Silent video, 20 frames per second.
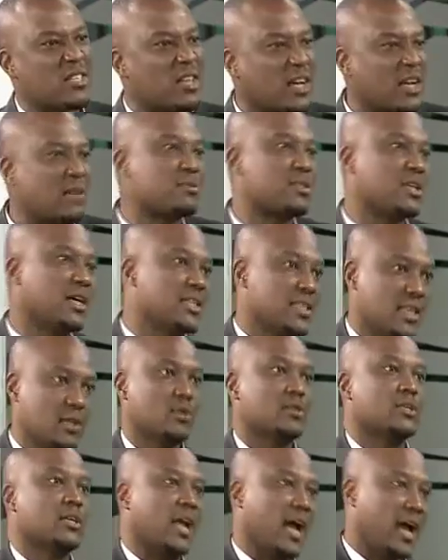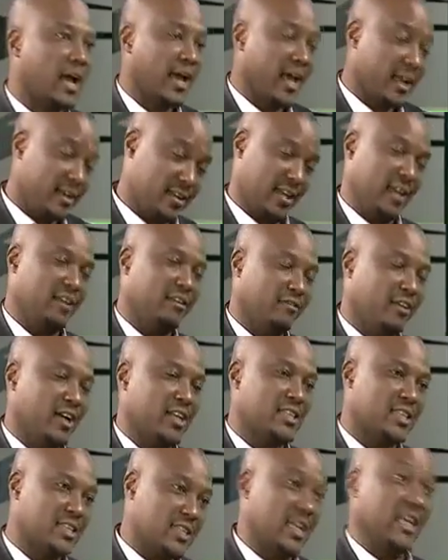a circumstance. He was at
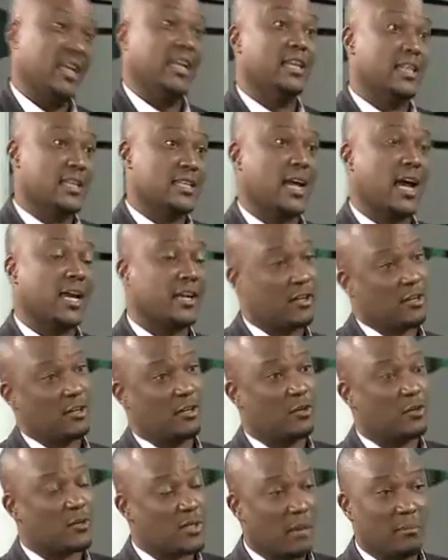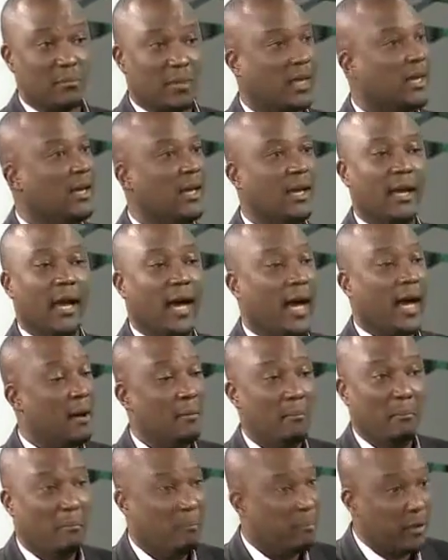varsity and he decided to do something.
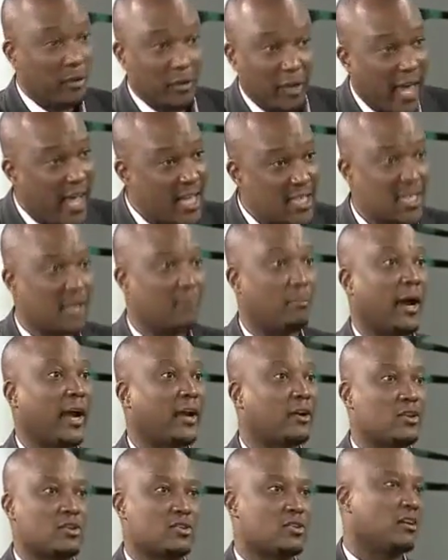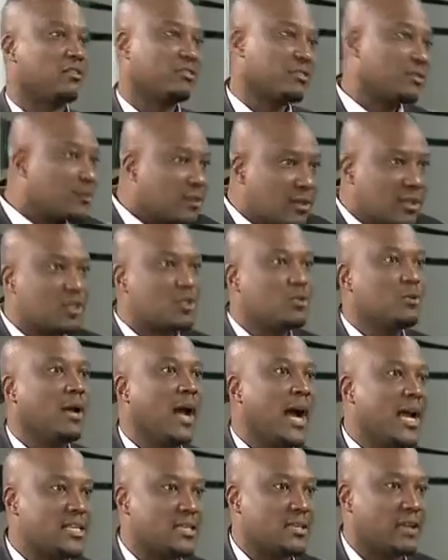Bill Gates and Microsoft, two
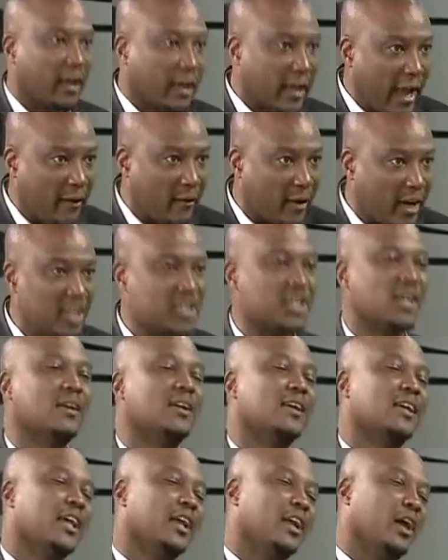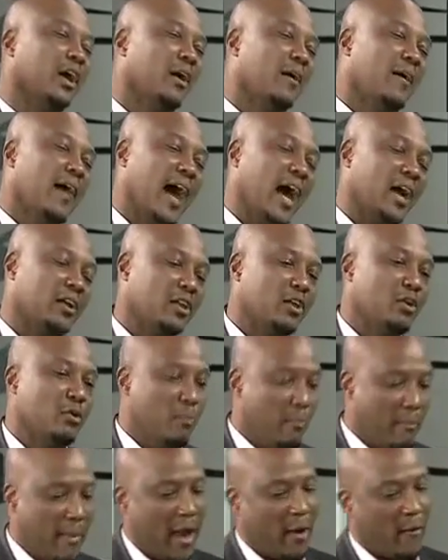guys in a garage. You know, how do
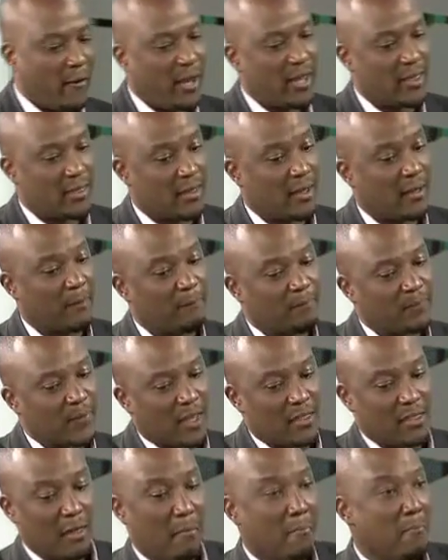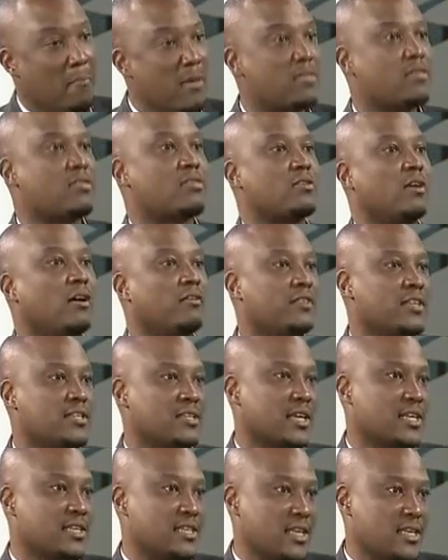you marry the myth of the
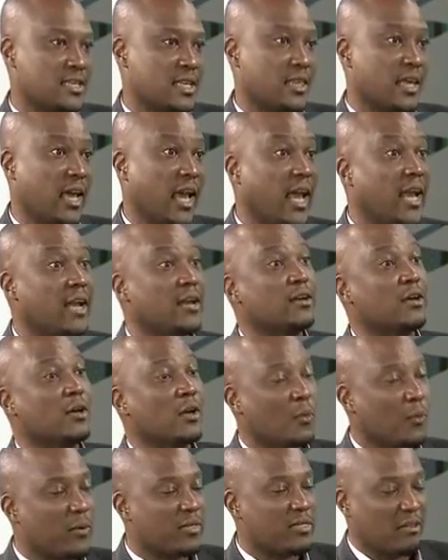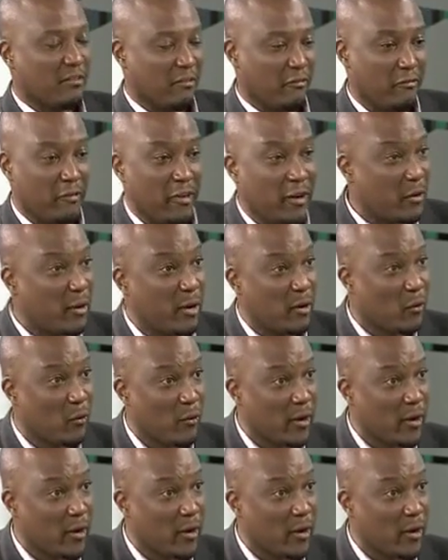success at the end with the very